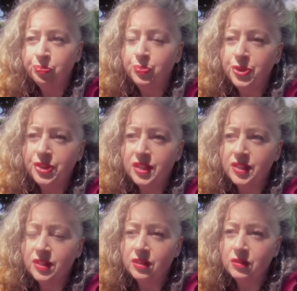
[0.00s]
But
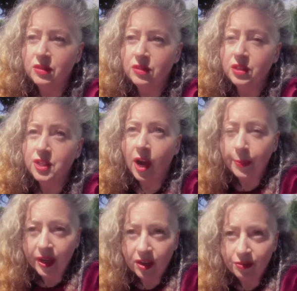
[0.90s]
the
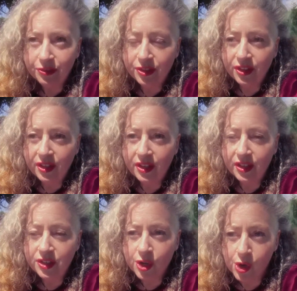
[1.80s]
topic of the
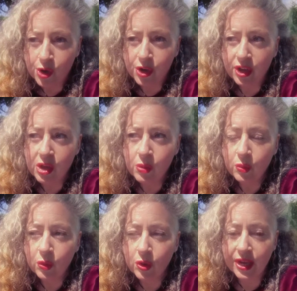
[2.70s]
talk,
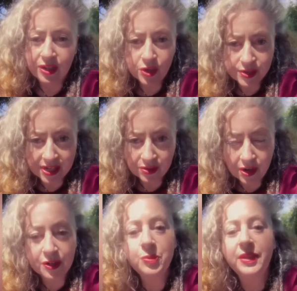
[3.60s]
okay, turned out
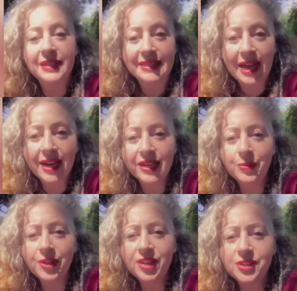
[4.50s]
not to be exactly
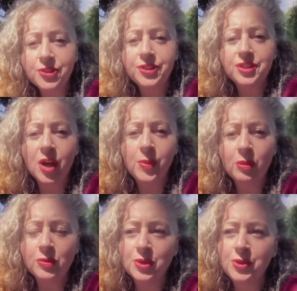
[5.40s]
what they thought the topic
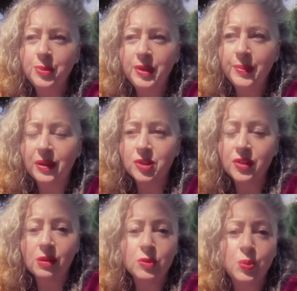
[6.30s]
was going to be about, so
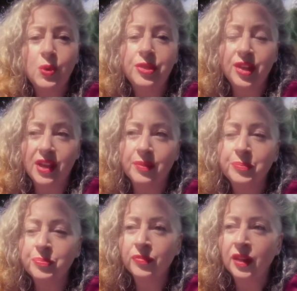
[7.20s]
that was one thing.
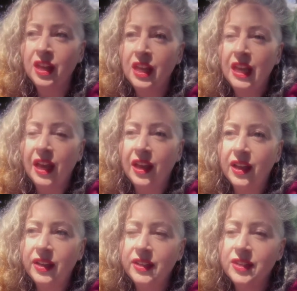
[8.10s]

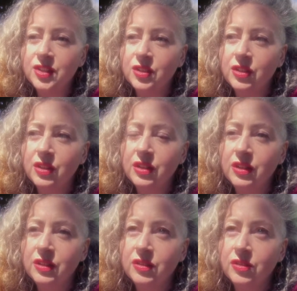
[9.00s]
And
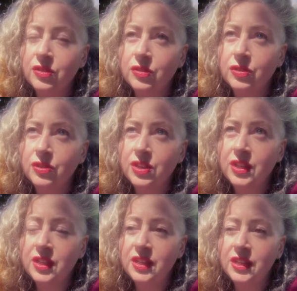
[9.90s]

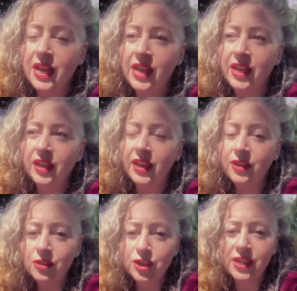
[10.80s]
the
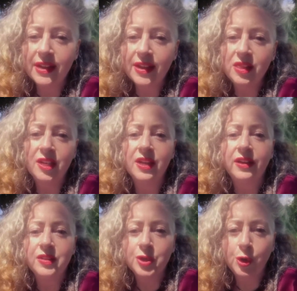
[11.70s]
energy in the
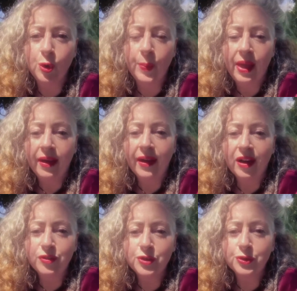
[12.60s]
client's home
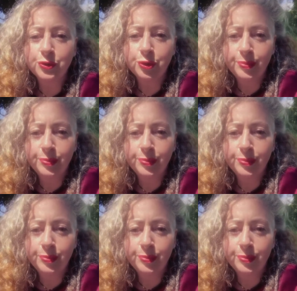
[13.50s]
after the group